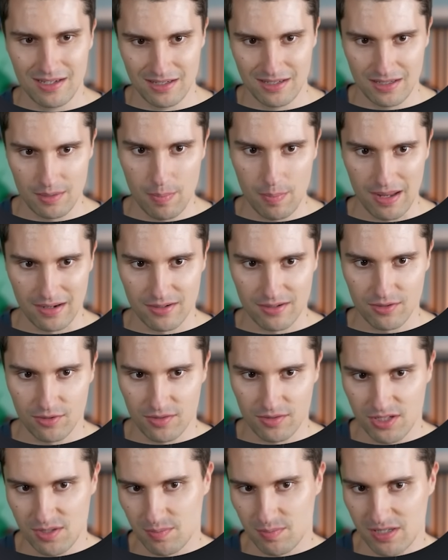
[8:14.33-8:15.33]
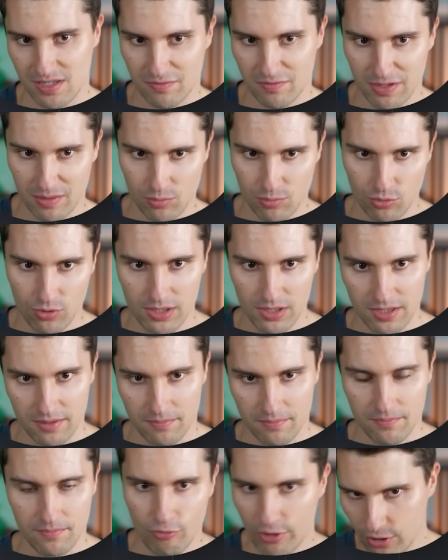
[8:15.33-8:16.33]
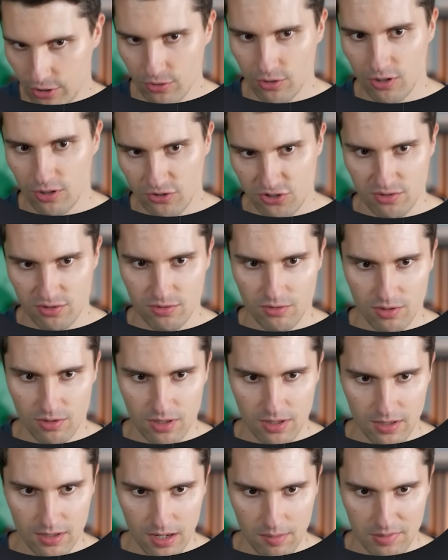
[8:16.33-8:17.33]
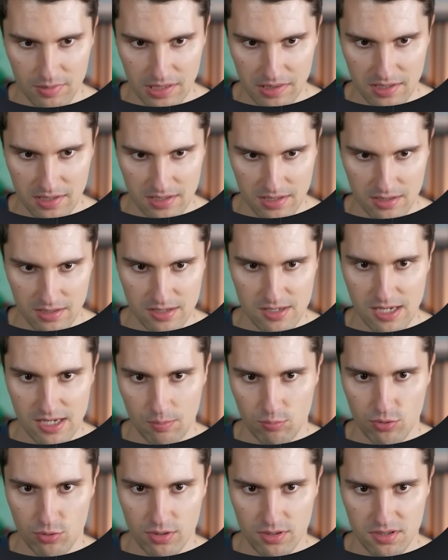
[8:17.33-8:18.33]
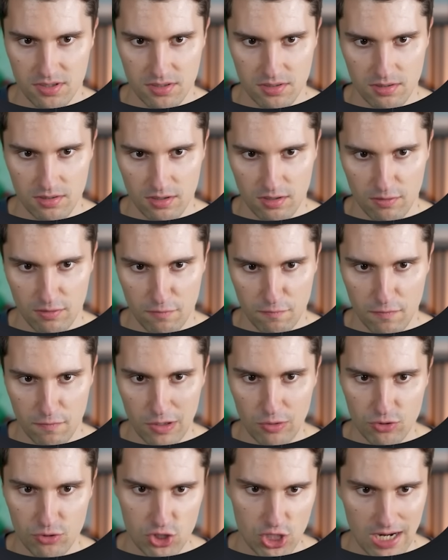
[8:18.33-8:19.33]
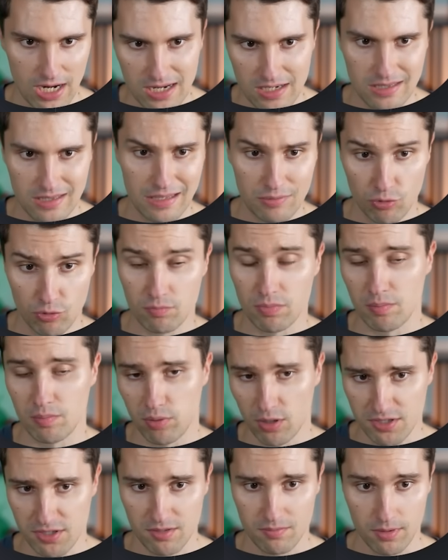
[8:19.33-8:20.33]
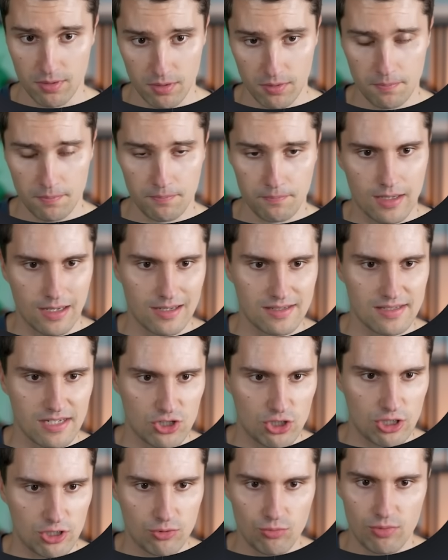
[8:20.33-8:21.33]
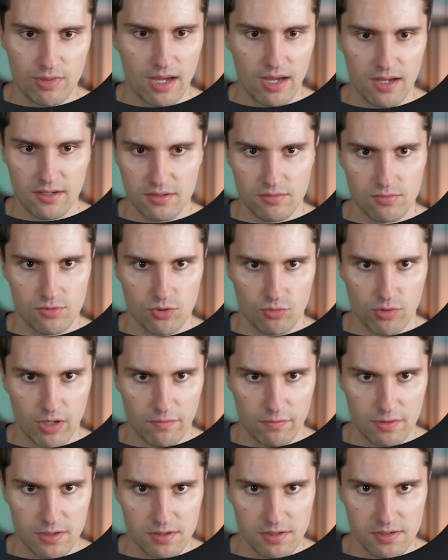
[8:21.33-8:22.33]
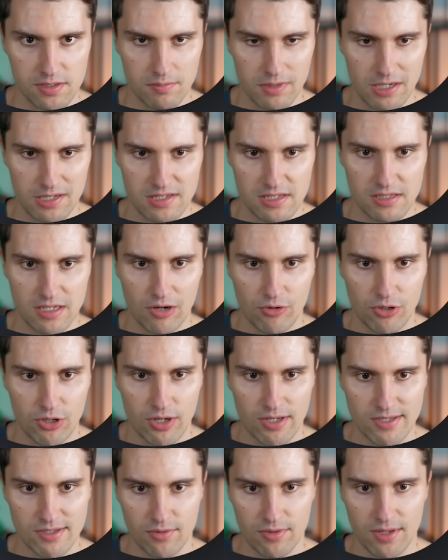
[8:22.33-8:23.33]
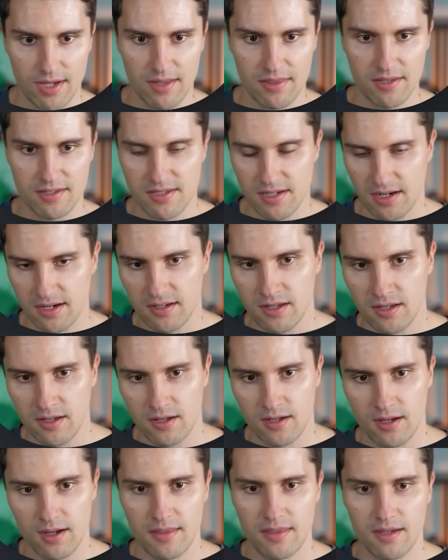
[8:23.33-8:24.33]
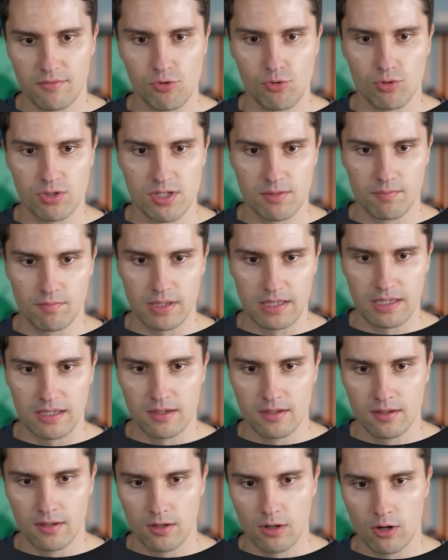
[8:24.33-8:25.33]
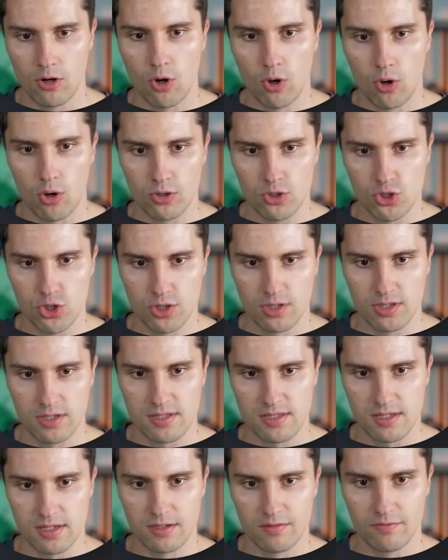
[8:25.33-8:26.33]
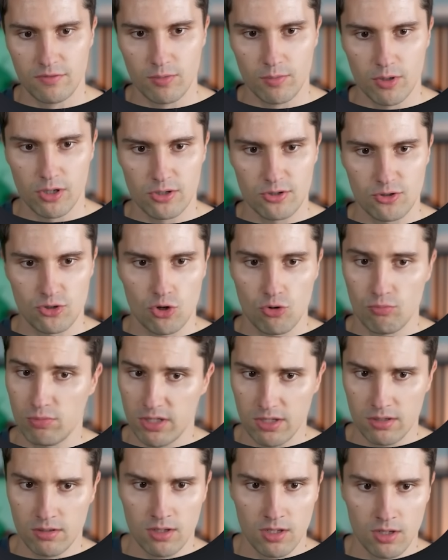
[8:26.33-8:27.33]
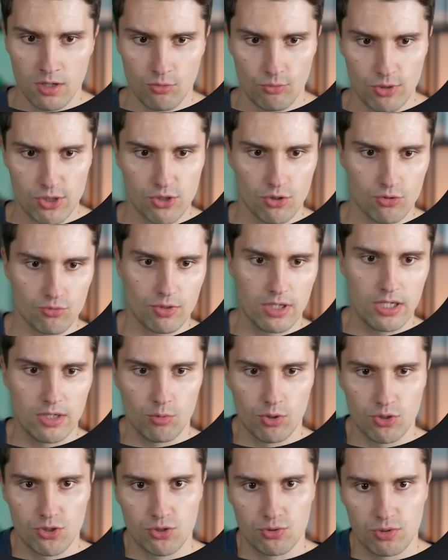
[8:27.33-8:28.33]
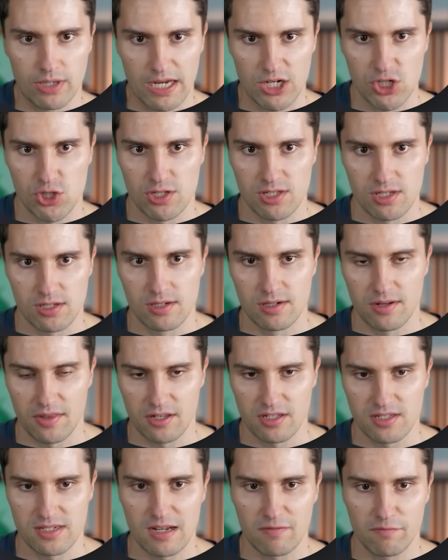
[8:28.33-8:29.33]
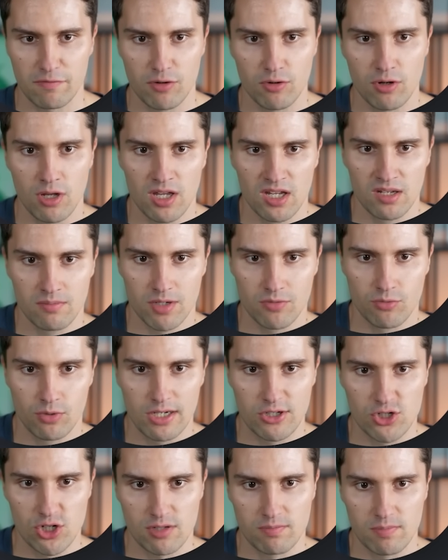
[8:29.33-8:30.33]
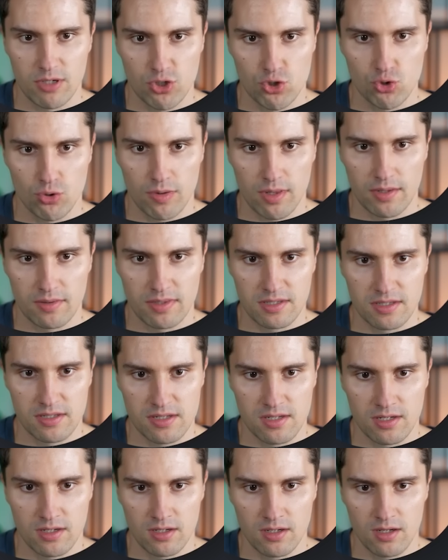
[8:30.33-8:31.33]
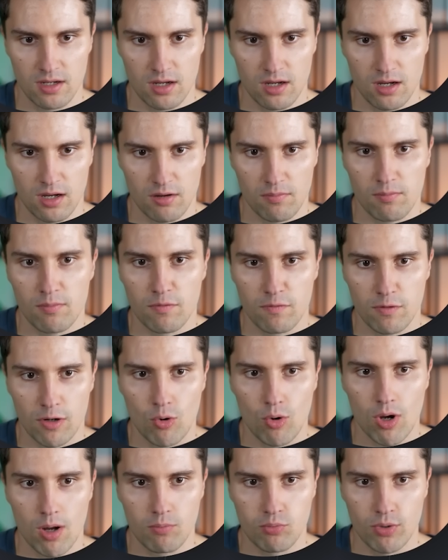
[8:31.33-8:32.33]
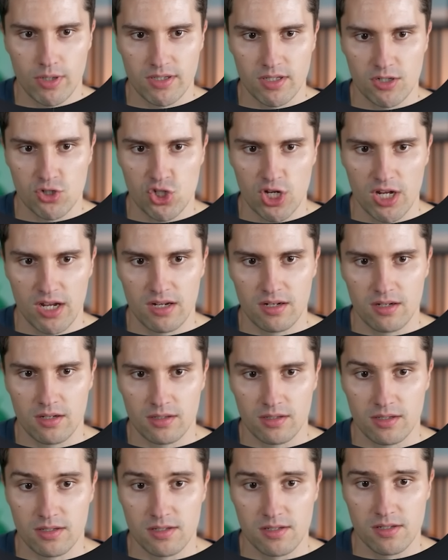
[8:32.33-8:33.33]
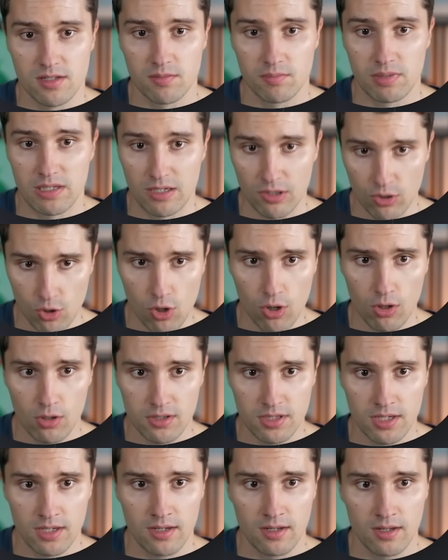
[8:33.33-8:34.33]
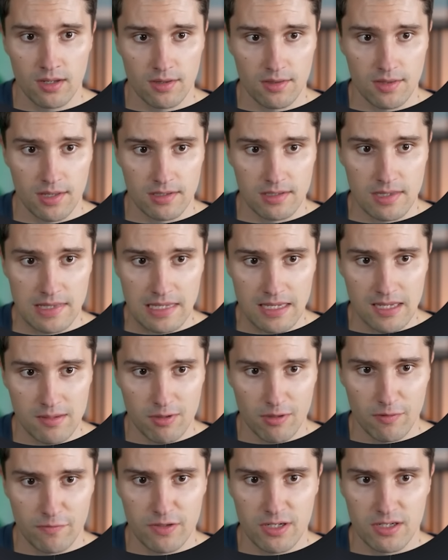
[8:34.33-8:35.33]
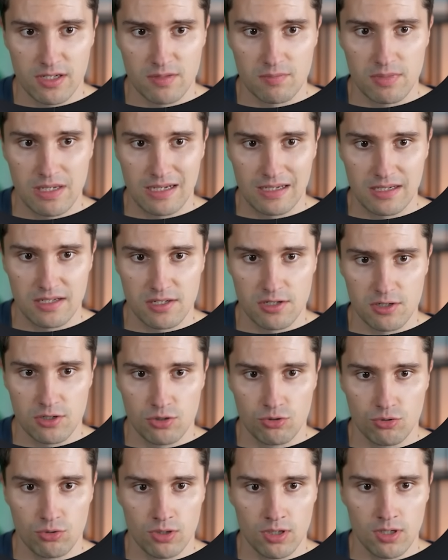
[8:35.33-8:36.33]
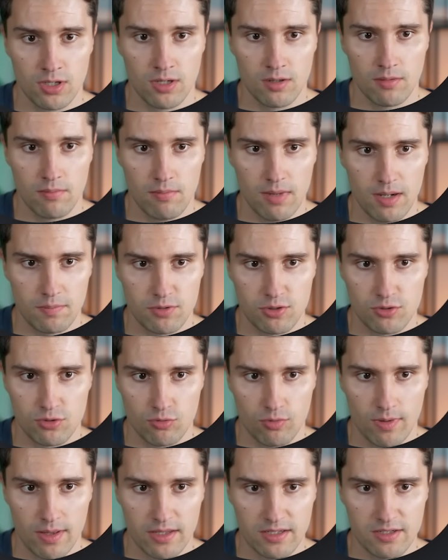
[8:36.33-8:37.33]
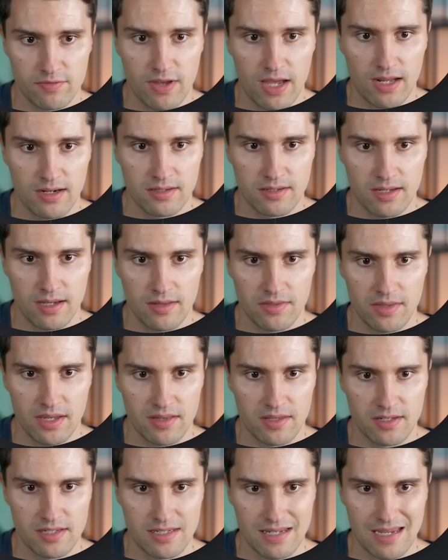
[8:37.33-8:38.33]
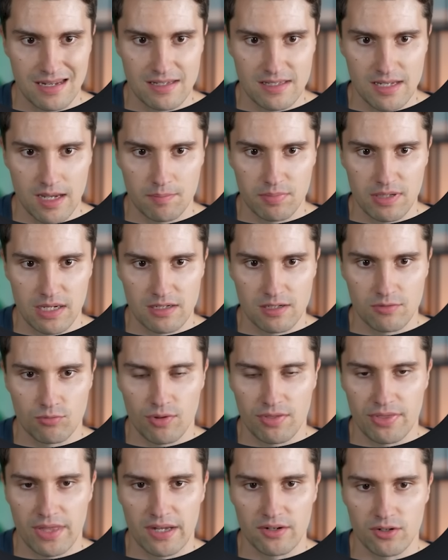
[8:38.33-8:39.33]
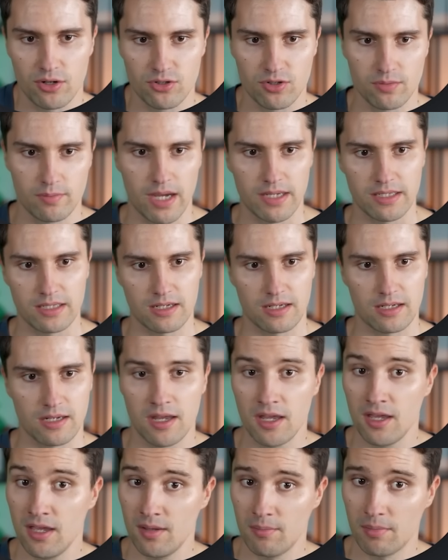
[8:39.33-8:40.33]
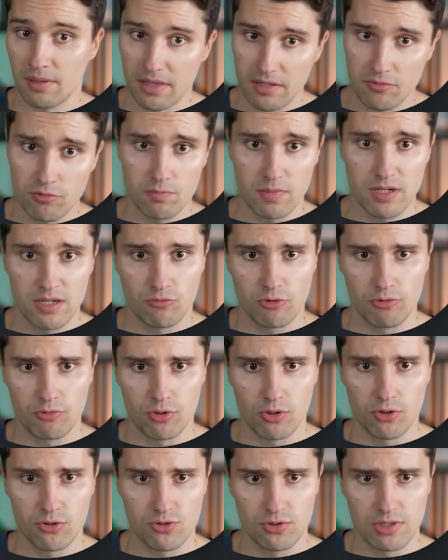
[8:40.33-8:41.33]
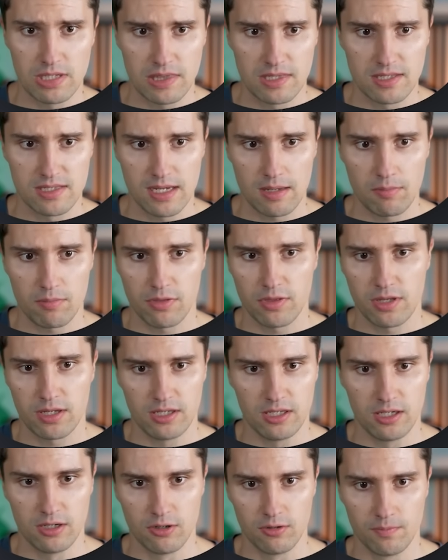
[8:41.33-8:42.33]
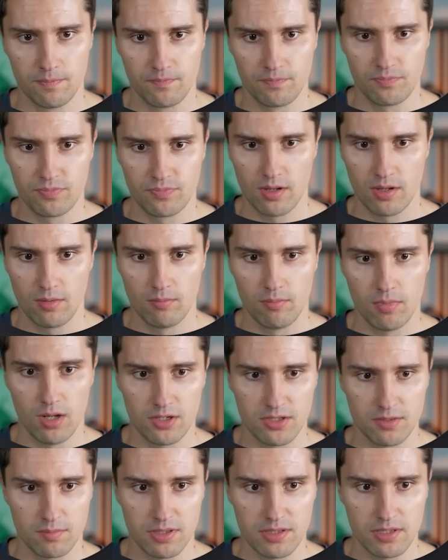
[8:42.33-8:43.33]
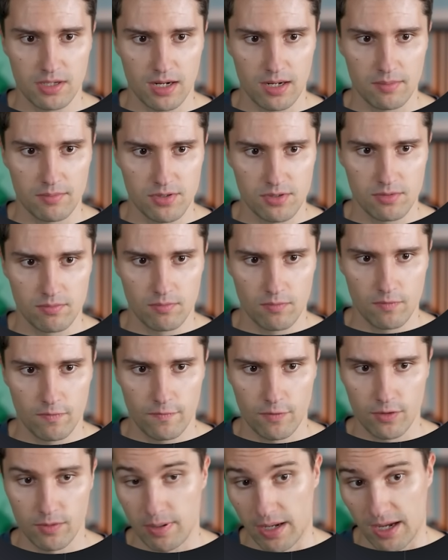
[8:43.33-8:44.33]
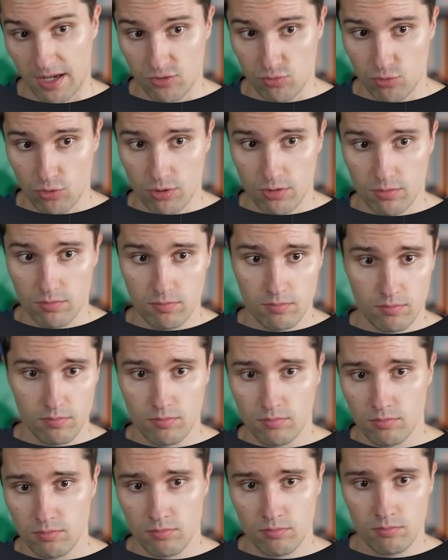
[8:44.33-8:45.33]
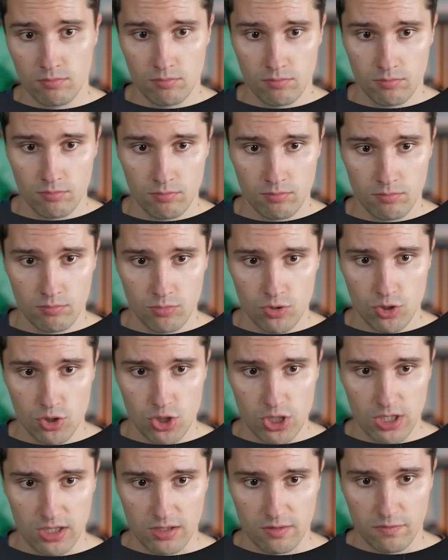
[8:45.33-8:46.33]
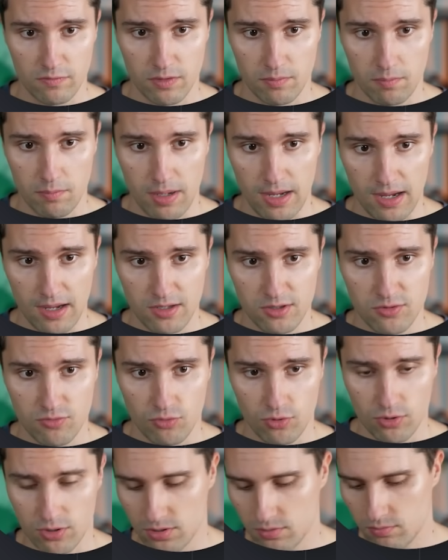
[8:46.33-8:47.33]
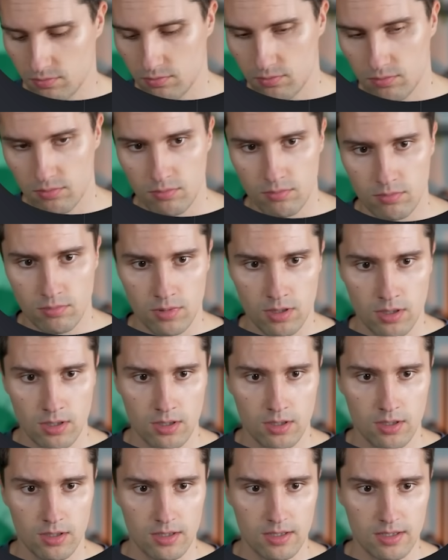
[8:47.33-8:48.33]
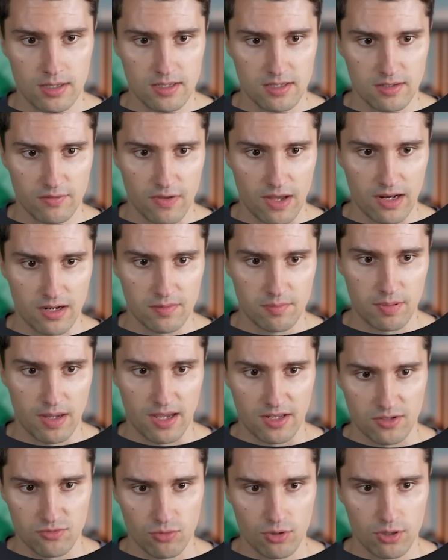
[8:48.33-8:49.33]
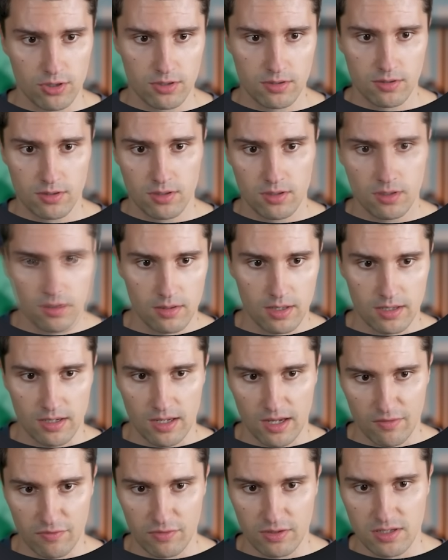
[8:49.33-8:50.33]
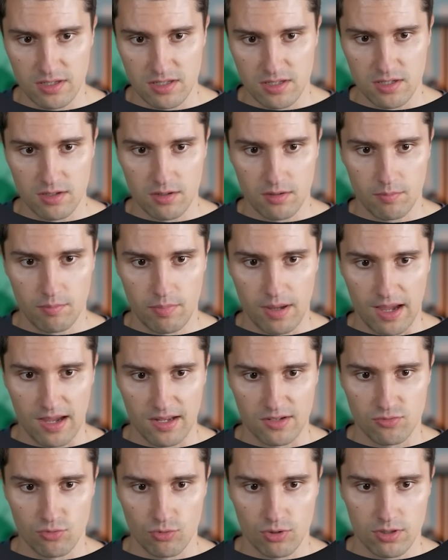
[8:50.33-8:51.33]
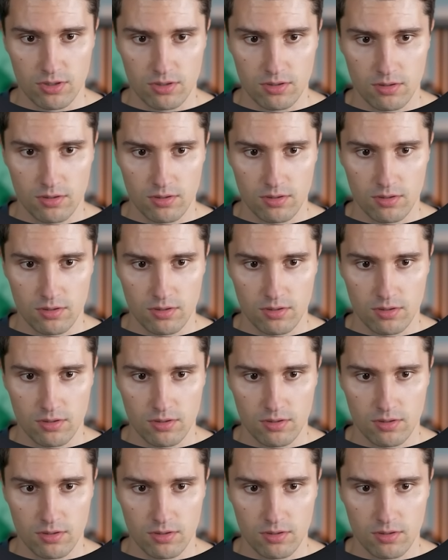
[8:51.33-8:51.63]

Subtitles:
dependent on this specific Boolean. We could also update this in a separate flow chain. That would be possible. Yeah, let's actually do that. So we have a similar scenario as on the other side. And then we would simply launch this in ViewModel scope here. We don't really want to cache this in another state flow, but really just make sure that this flow operator chain is being called, that the email field is being listened to, mapped to whether it's valid, and then the state is updated with that automatically. But that would mean we would also need the same thing here multiple times for the password. Check if the password is a valid password, then have is password